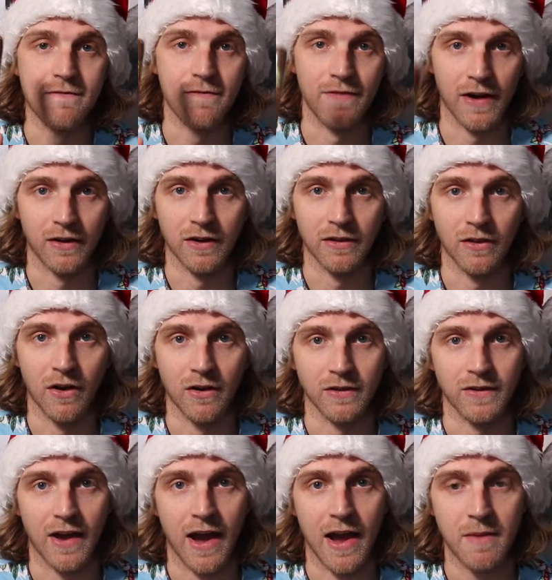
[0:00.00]
very long
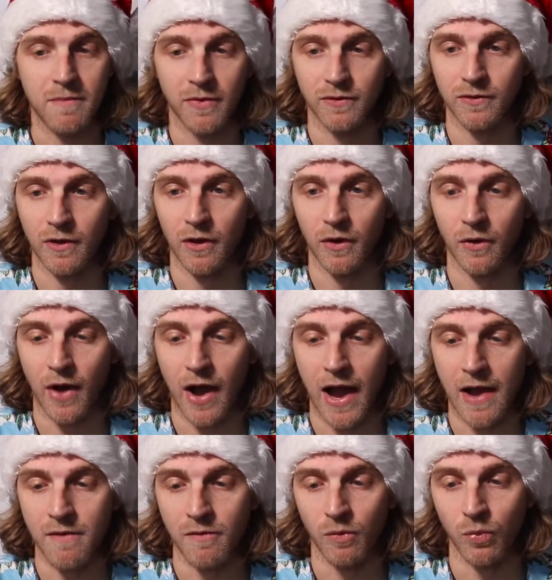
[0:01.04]
time, so
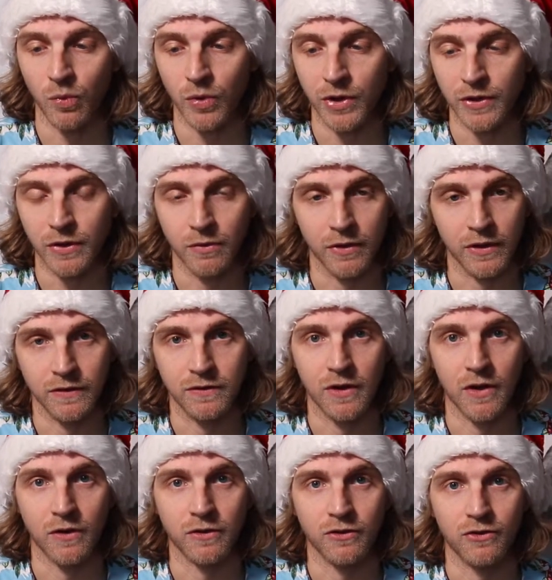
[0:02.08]
I'm really, really
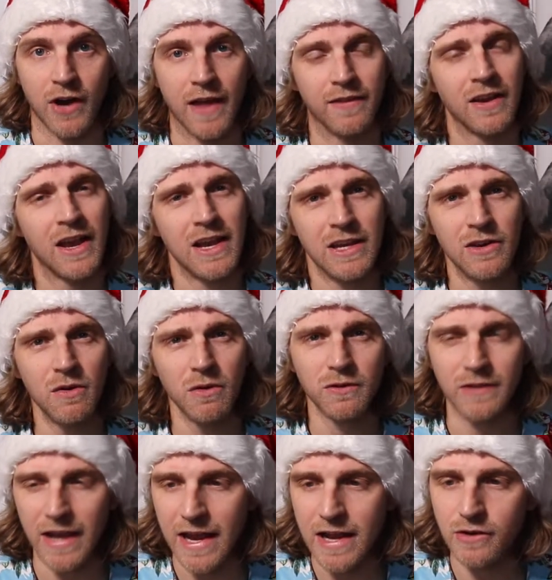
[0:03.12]
stoked to try this. You know
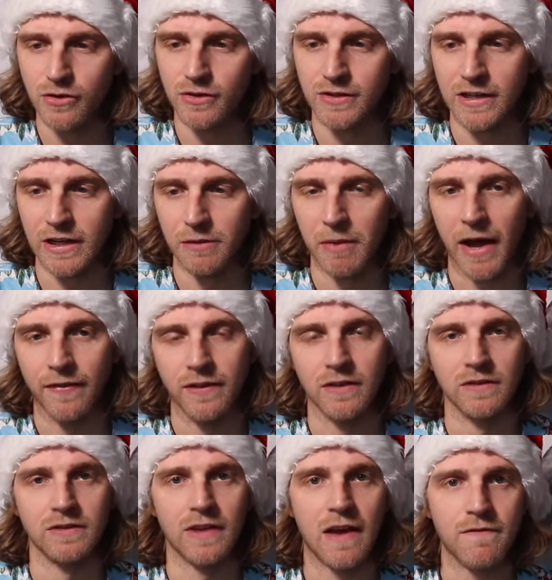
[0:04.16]
what's interesting about
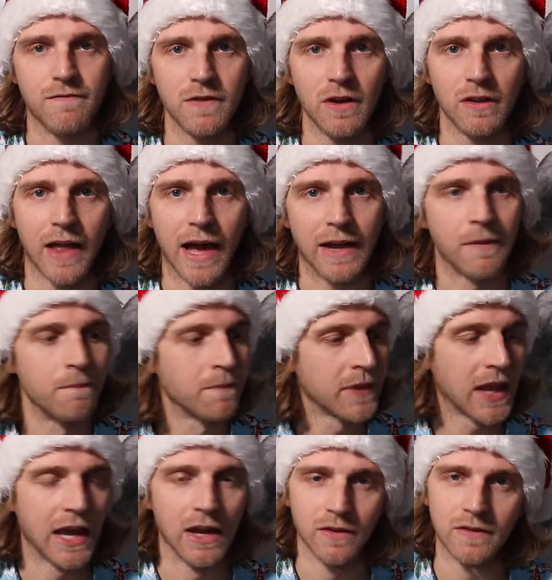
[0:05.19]
this is I feel like,
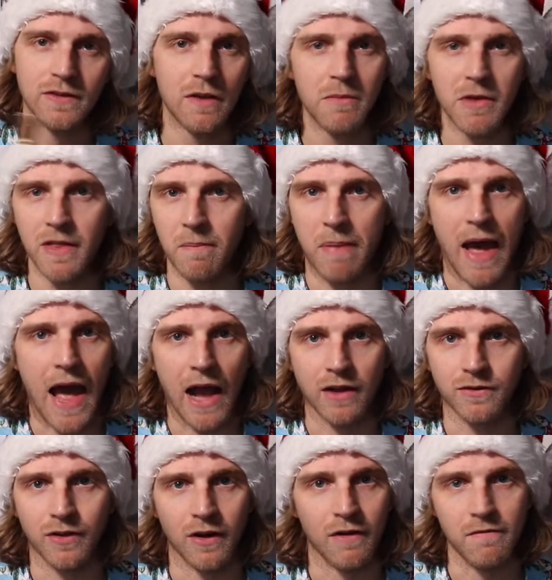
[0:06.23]
and some of the
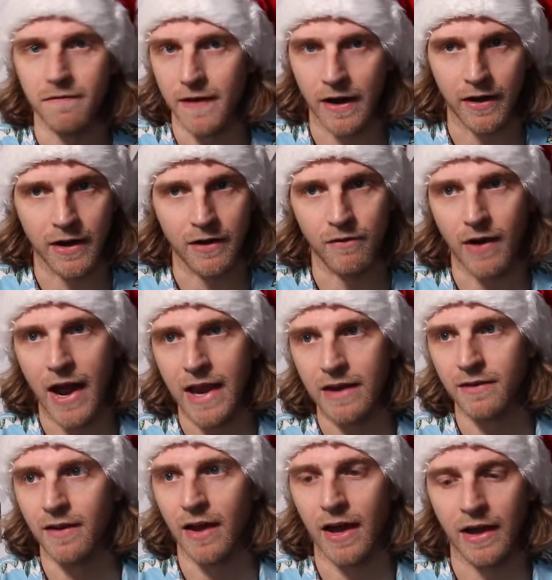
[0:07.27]
packs are varied,
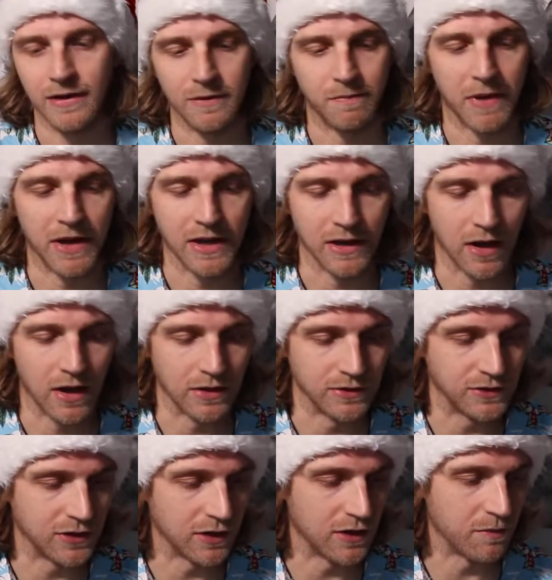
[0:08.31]
right? Depending on
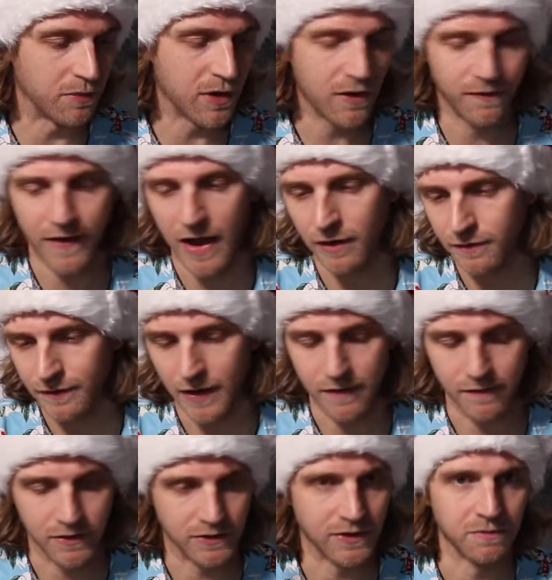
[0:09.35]
certain profiles,
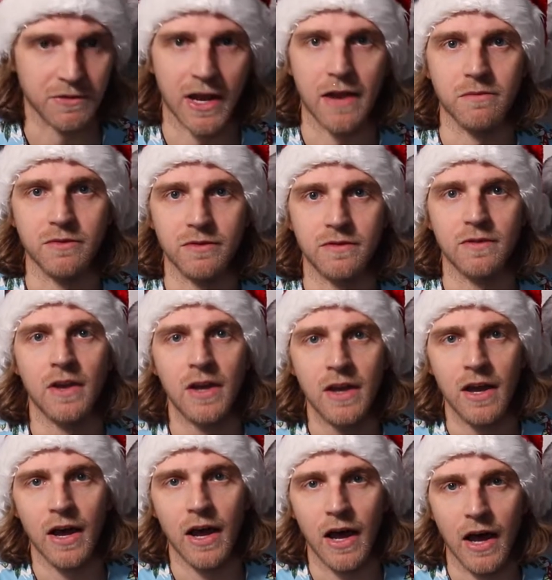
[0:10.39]
flavors, sometimes
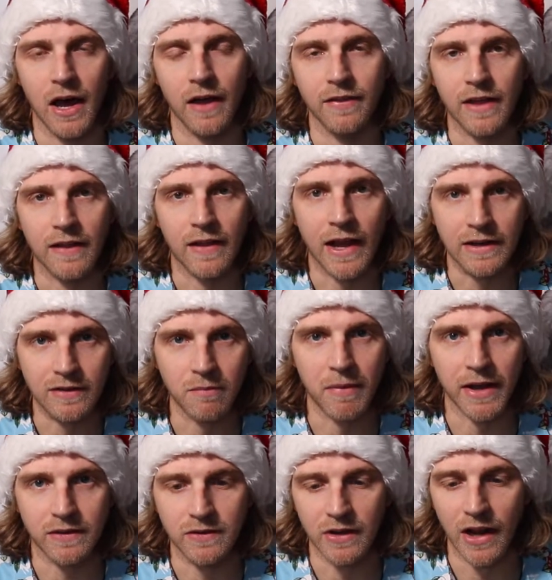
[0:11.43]
they like to
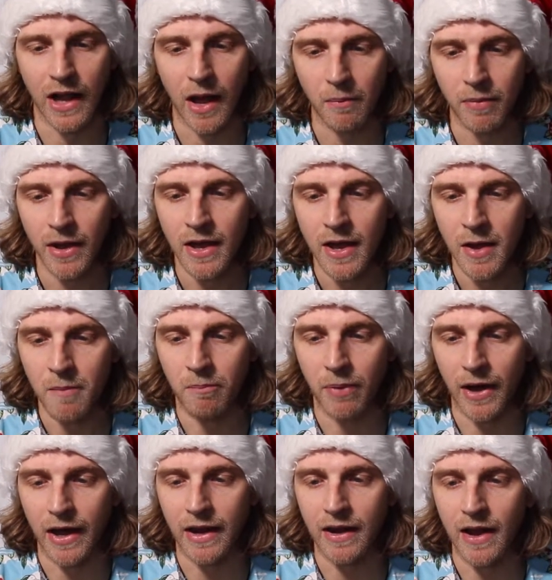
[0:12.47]
mix it up.
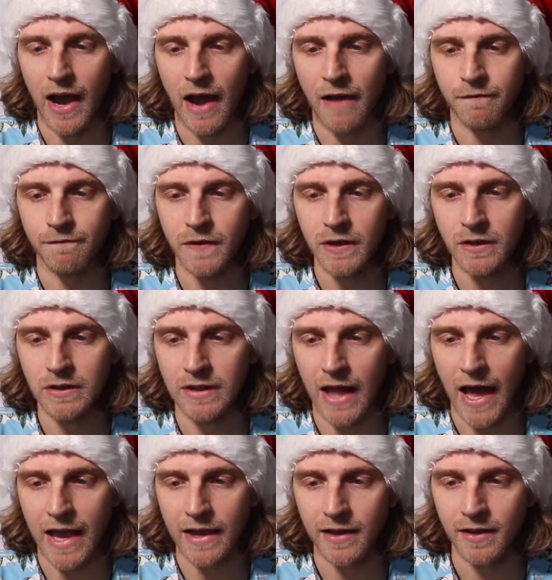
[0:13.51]
But I feel
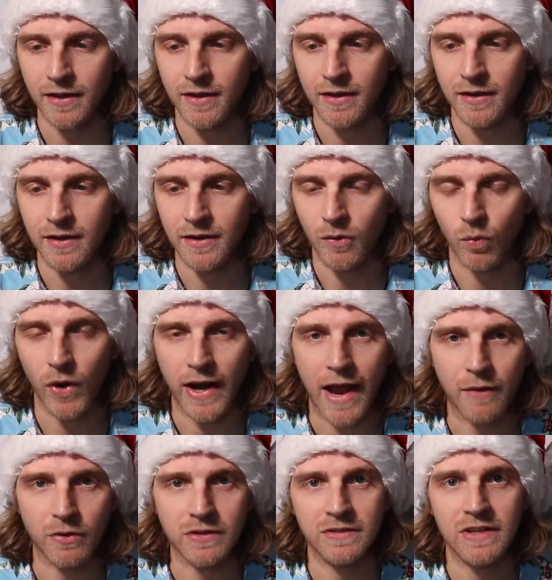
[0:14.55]
like when I
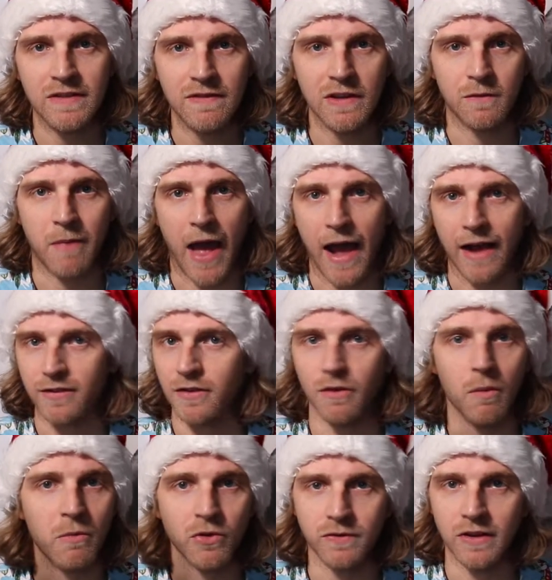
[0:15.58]
receive these packs, they're
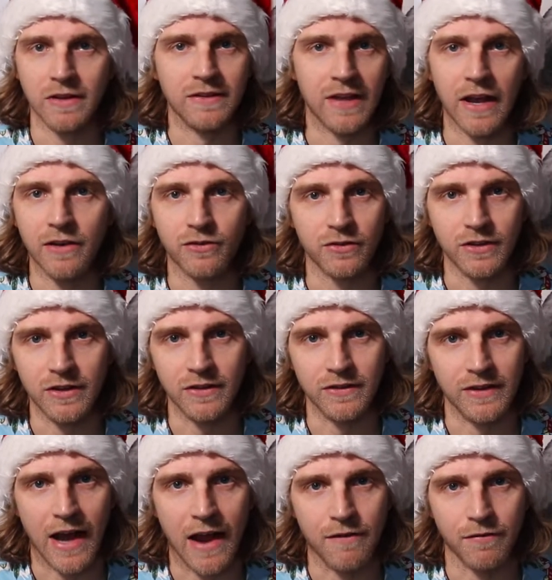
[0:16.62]
almost intentionally
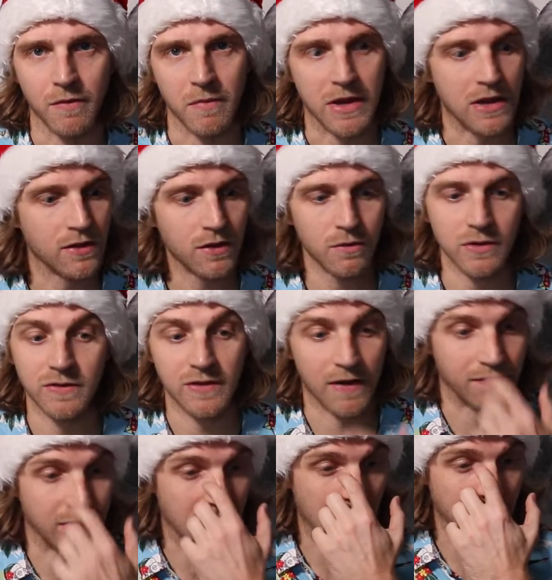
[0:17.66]
designed for me, either with stuff that